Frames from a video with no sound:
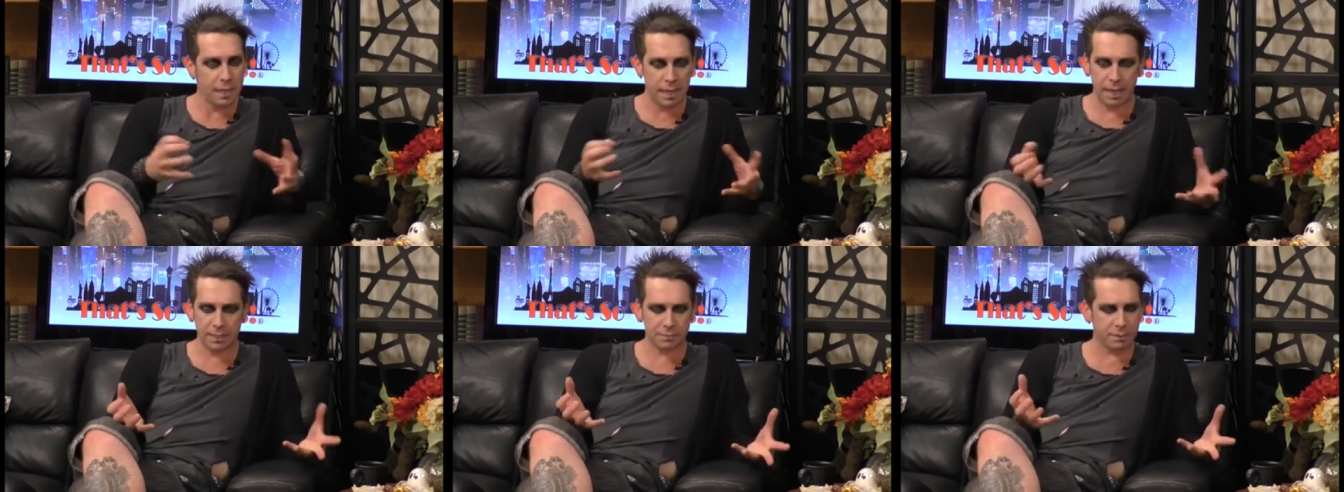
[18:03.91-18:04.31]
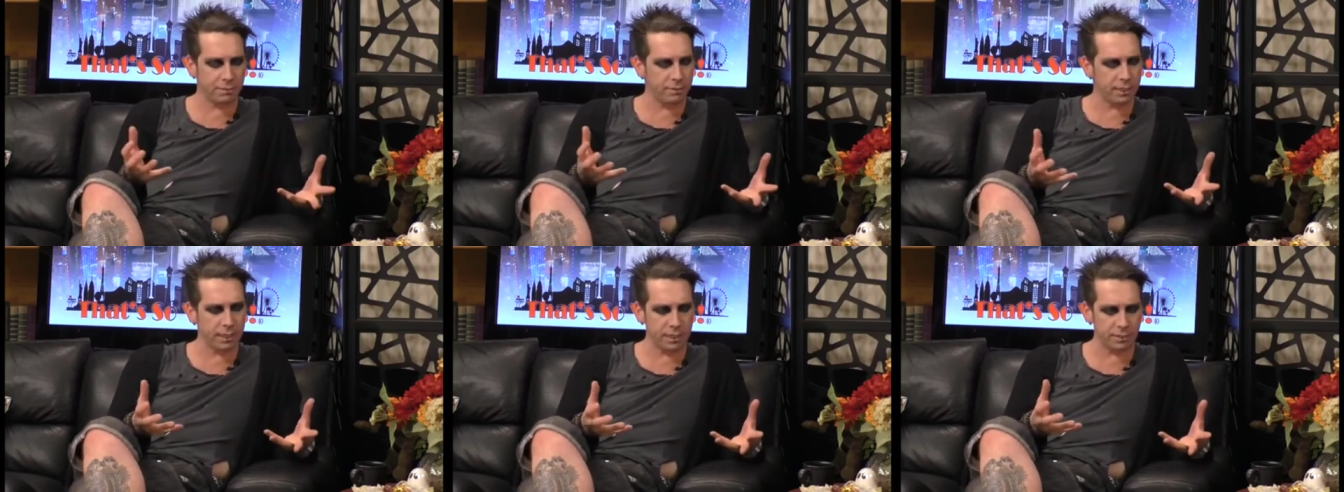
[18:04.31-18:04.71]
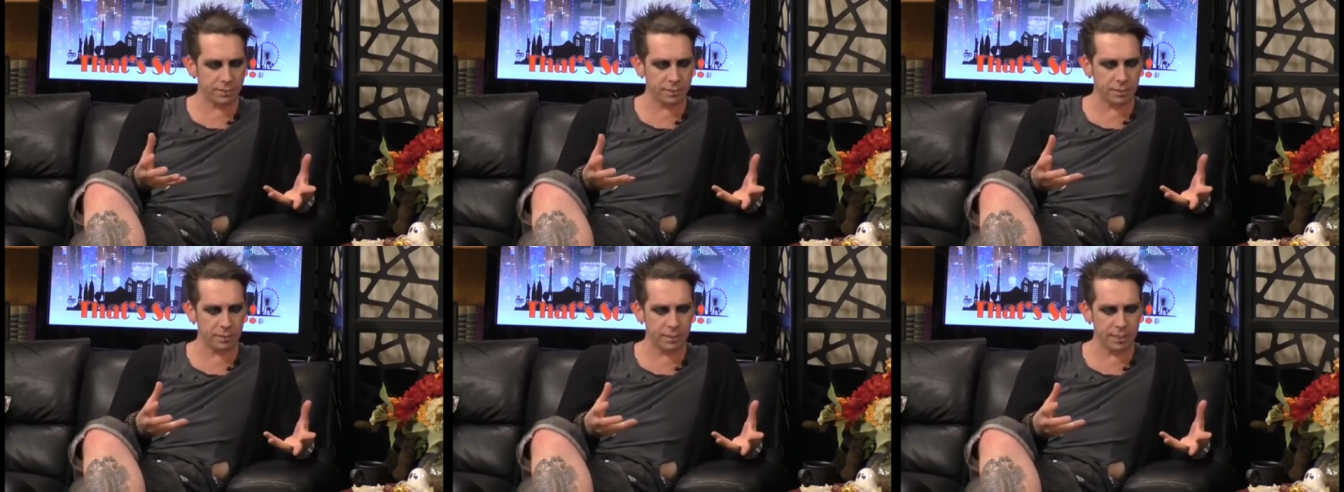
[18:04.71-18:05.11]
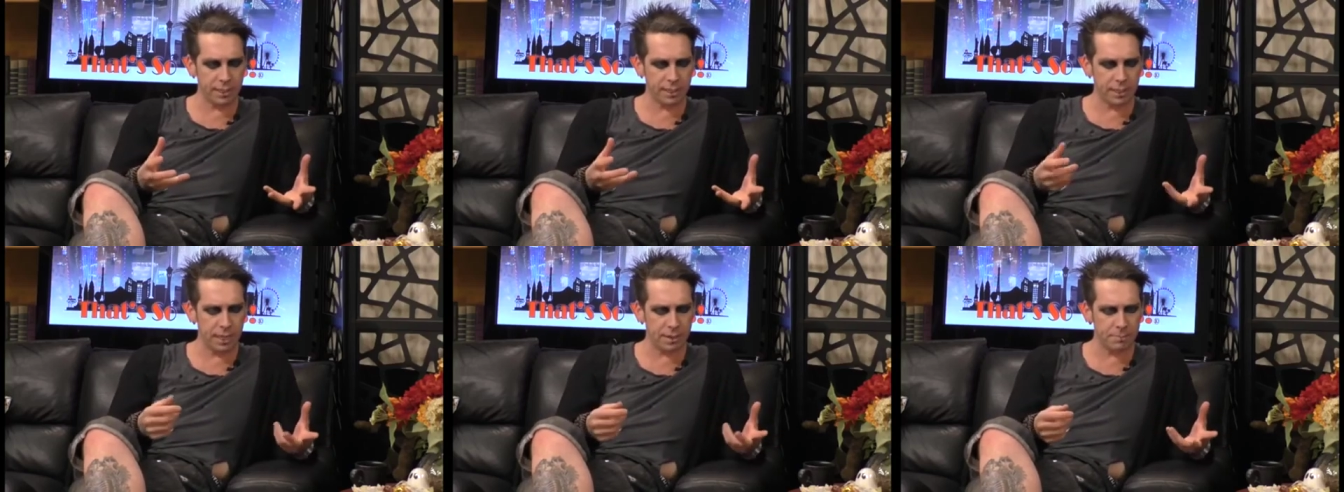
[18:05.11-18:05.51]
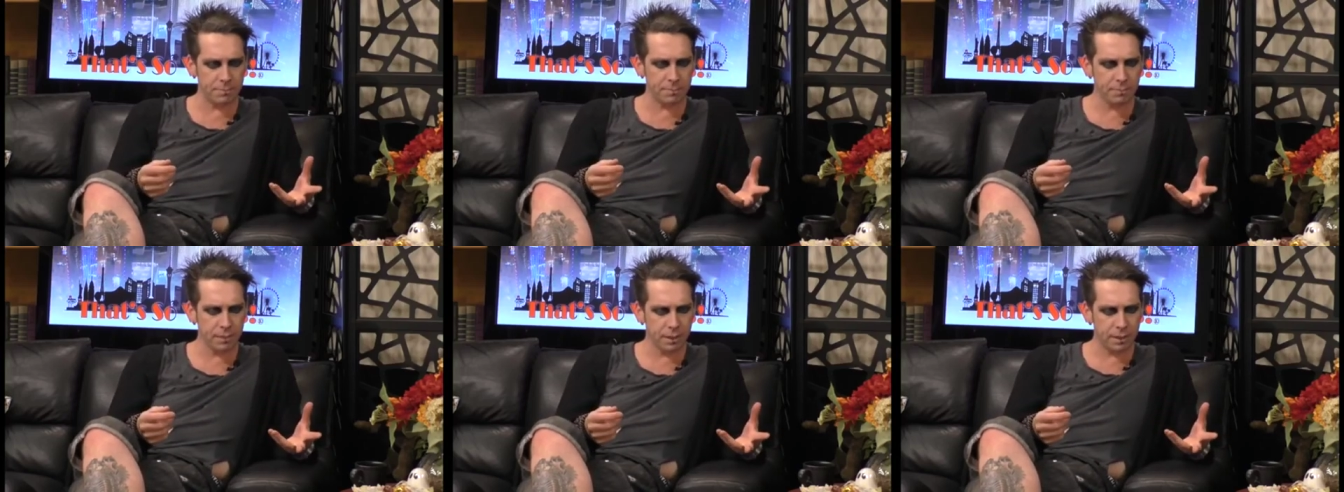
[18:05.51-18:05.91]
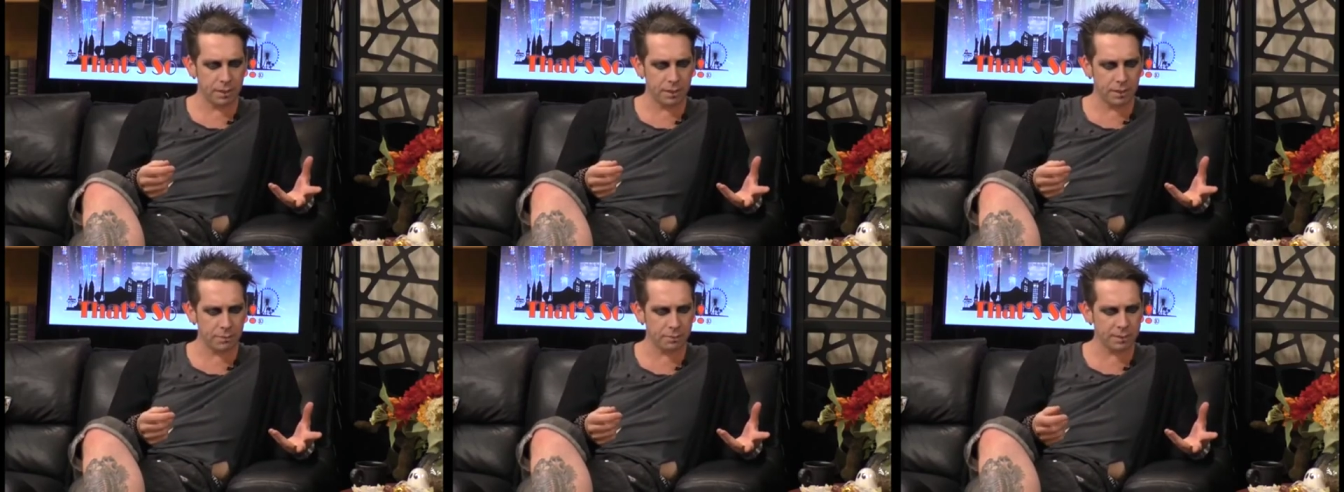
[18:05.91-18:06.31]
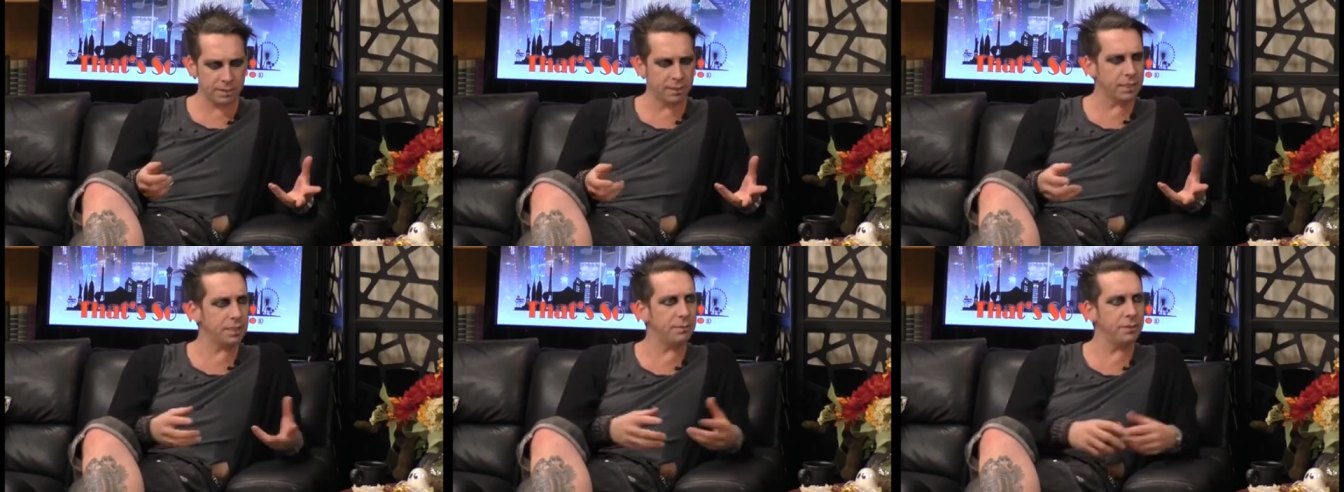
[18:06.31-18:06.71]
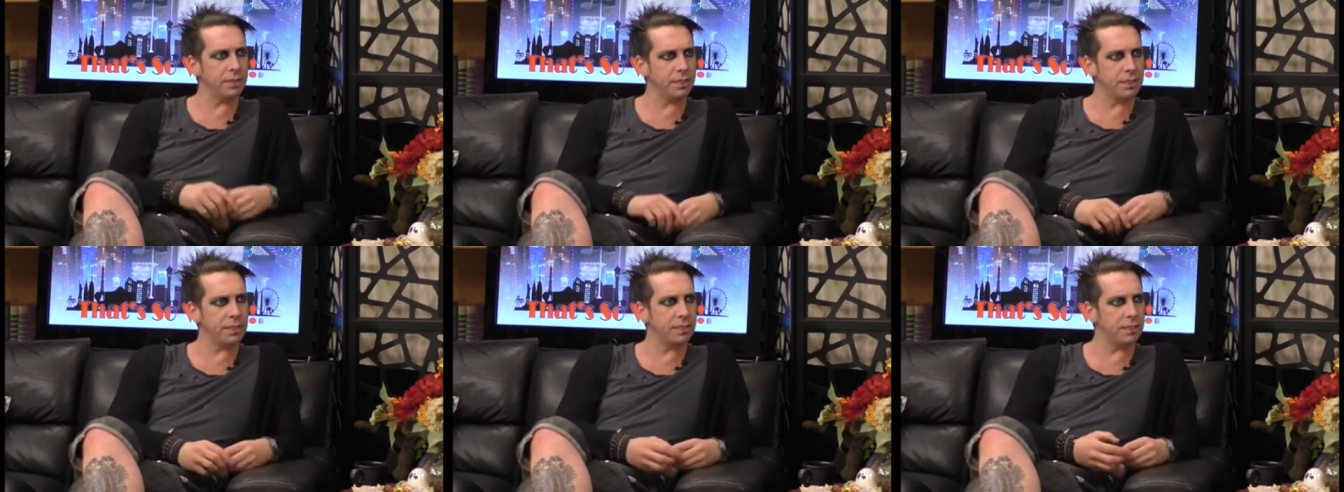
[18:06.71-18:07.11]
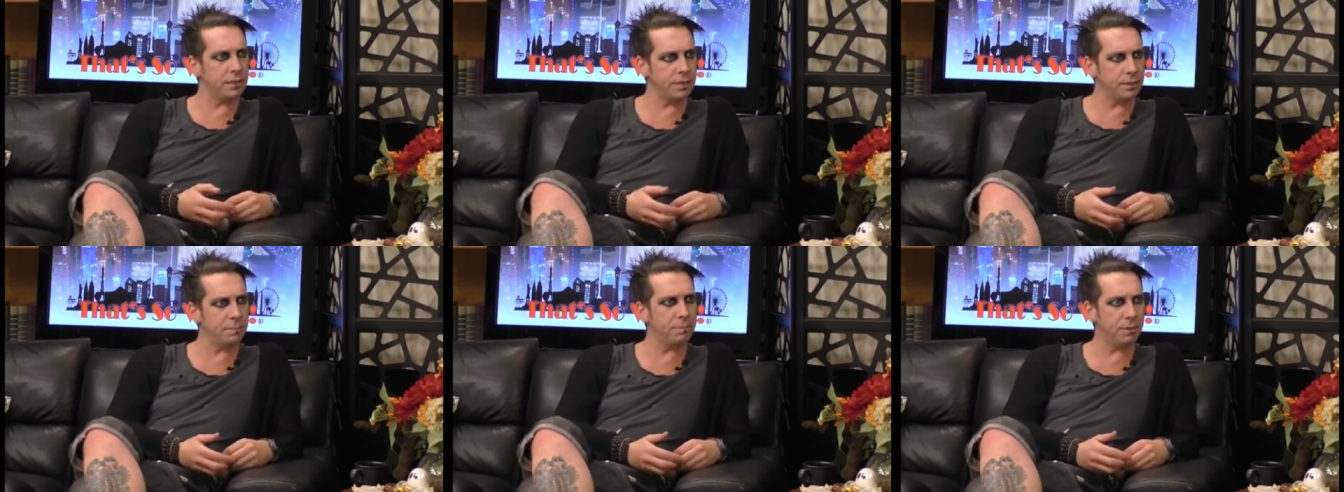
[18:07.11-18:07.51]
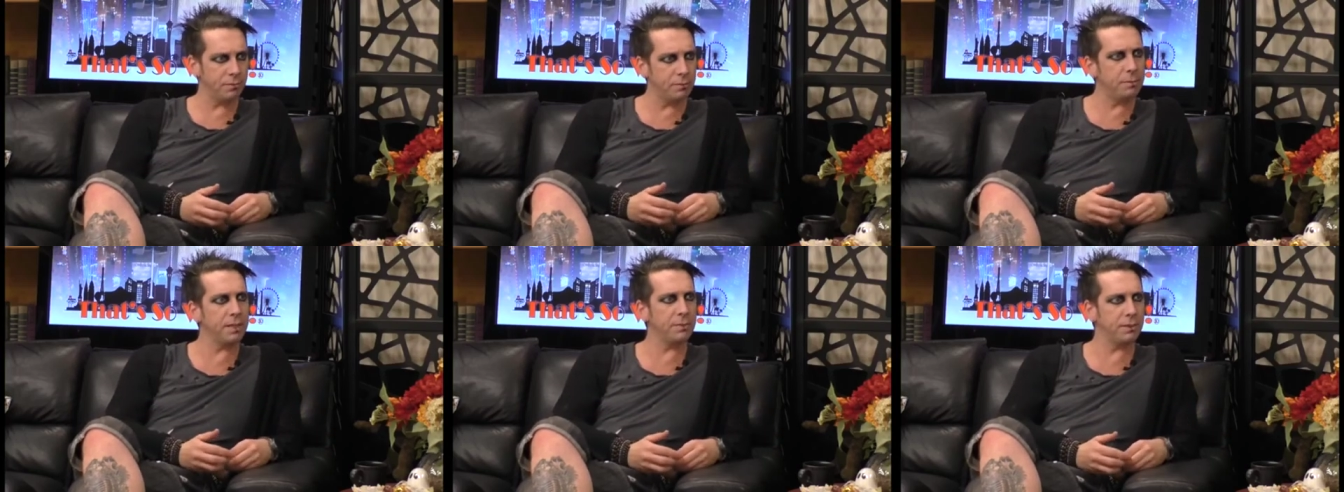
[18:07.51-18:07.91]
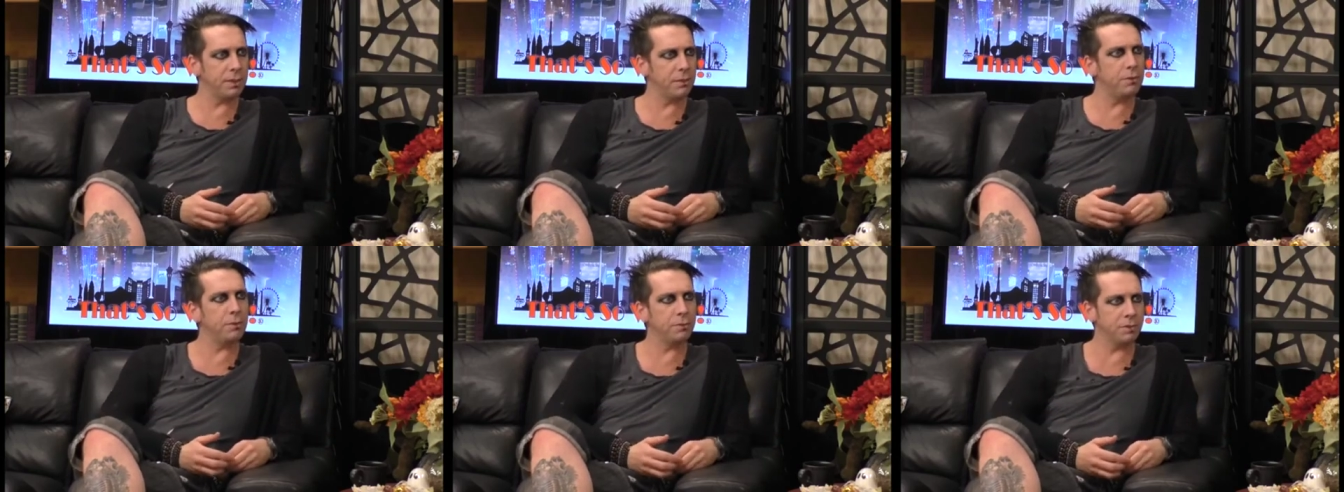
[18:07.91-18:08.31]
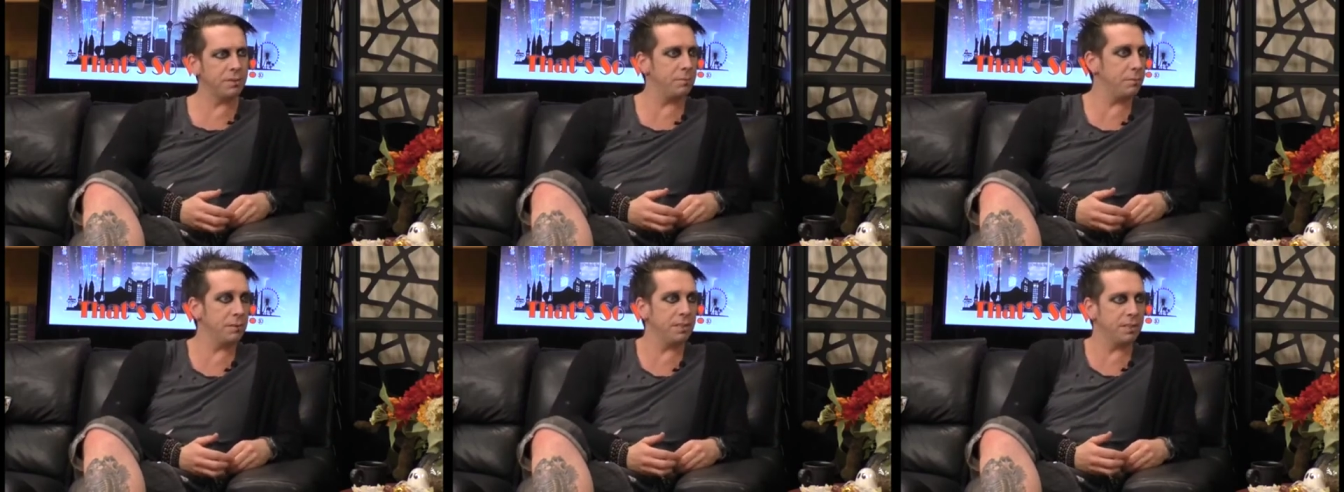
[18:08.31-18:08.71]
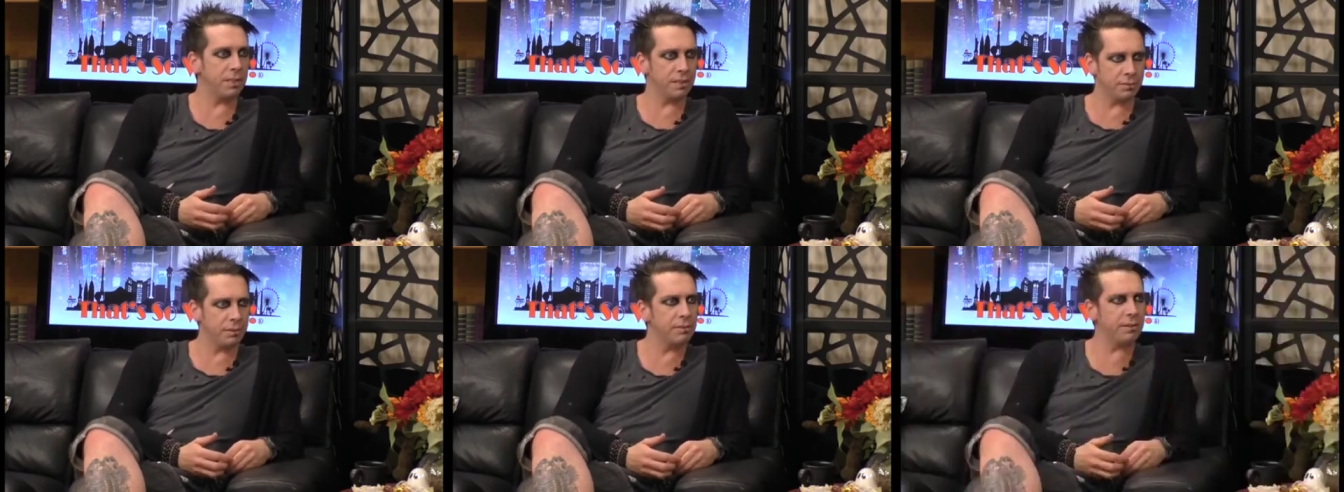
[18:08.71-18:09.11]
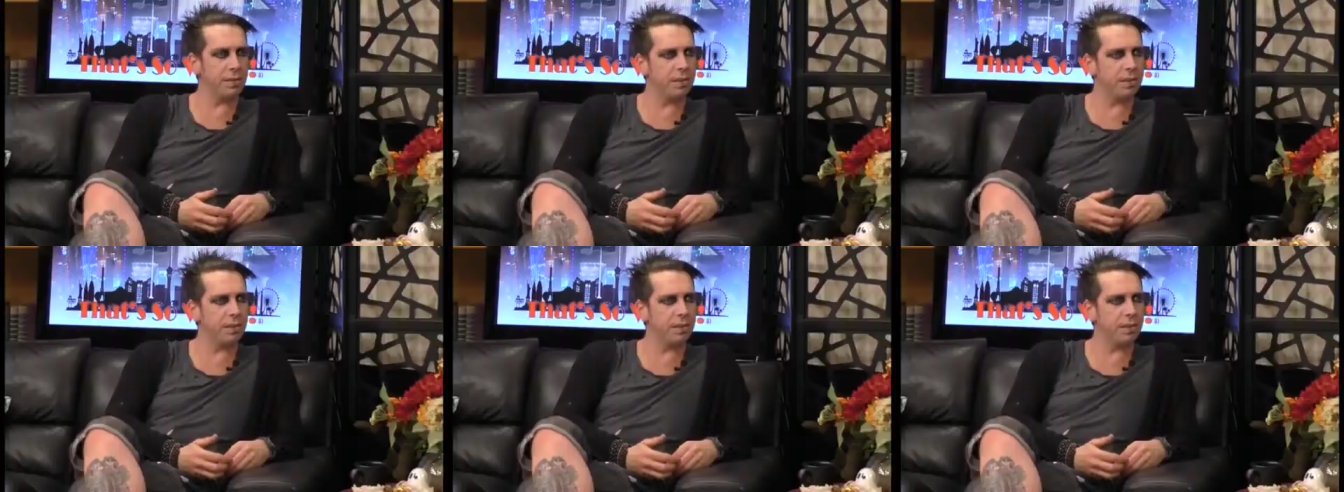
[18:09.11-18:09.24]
It's been really interesting with seeing the rest of the community, the performing community, all support each other. It's really, really